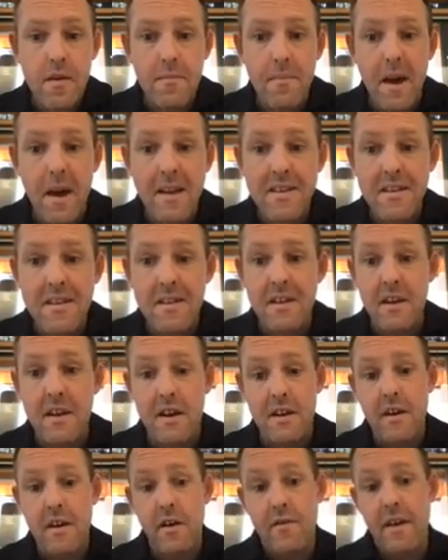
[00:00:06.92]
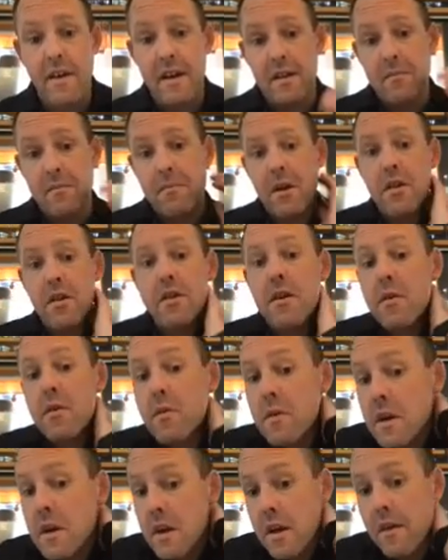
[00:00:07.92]
Basically a covalent molecule
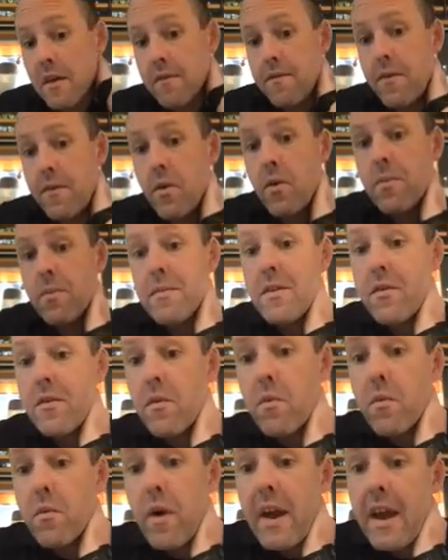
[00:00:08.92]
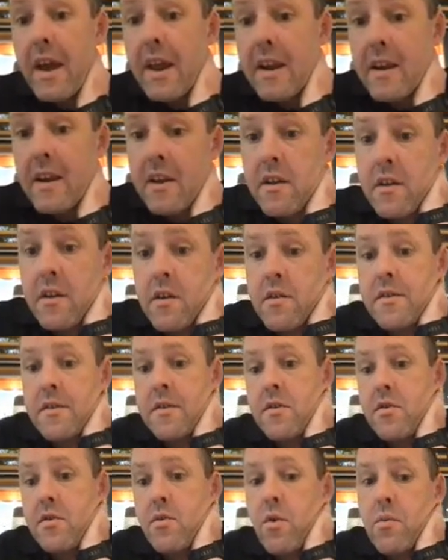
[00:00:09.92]
forms when
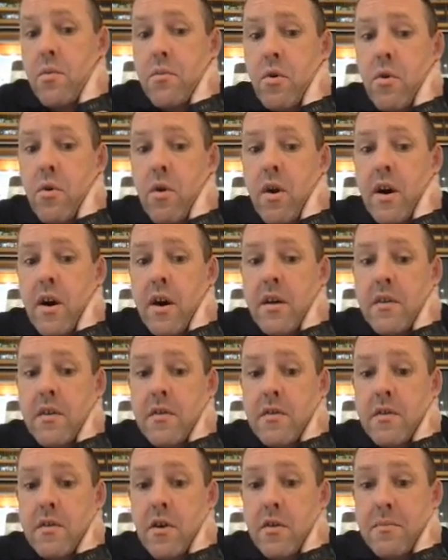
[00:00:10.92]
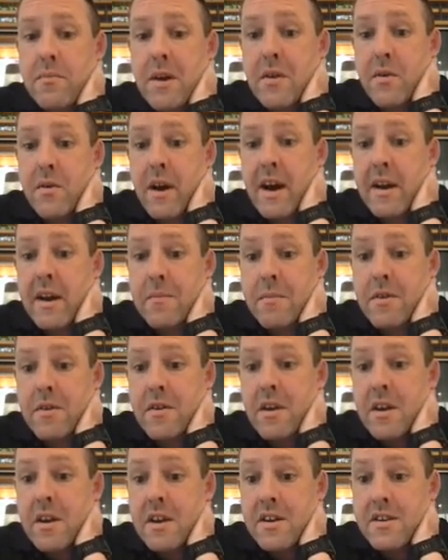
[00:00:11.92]
two or more non-metal atoms
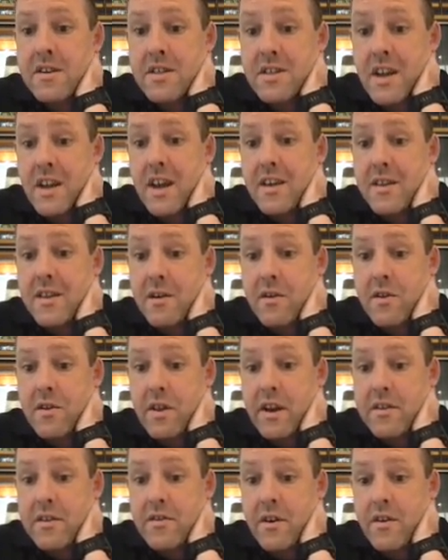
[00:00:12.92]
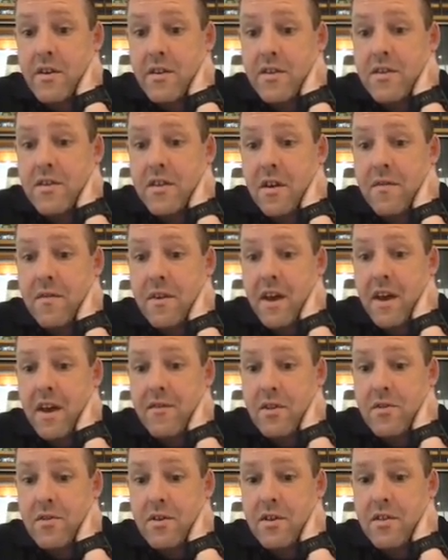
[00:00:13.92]
share their electrons. So if you have
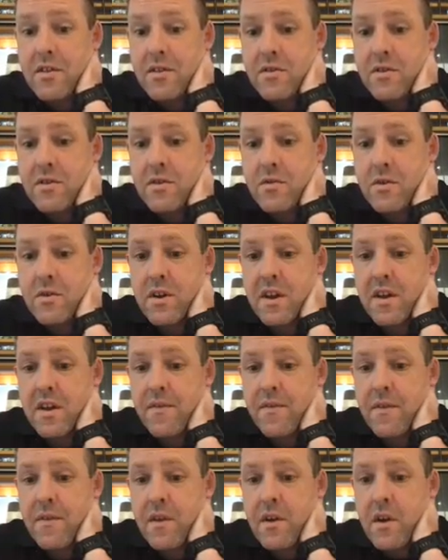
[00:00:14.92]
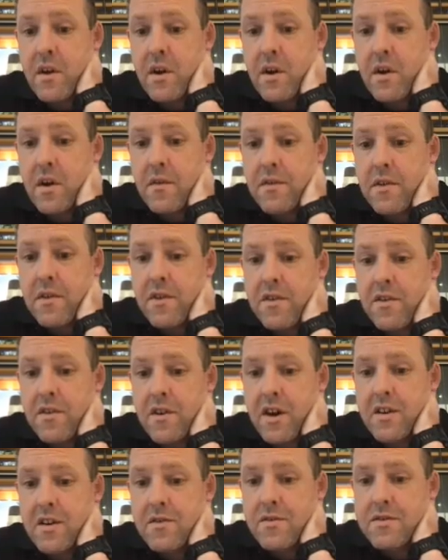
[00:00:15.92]
a look at the little GIF off to the
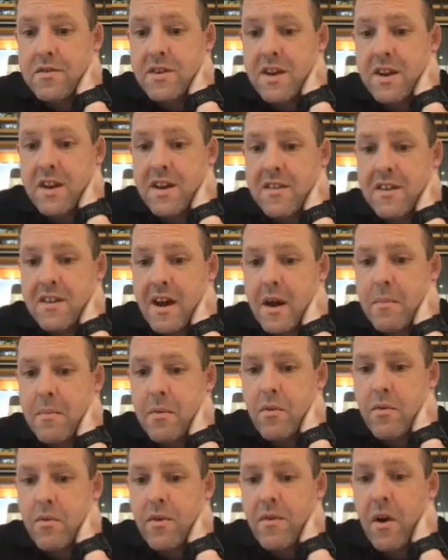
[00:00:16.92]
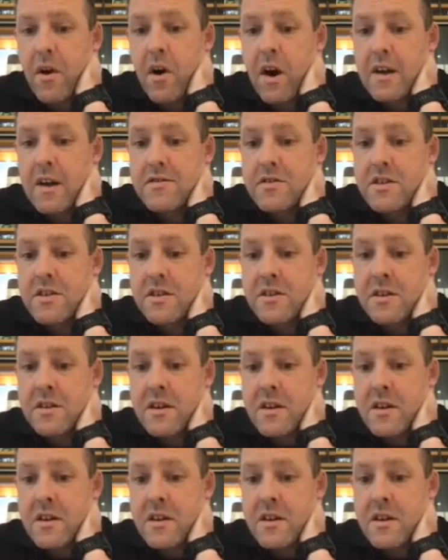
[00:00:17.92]
side, you'll see an example with hydrogen.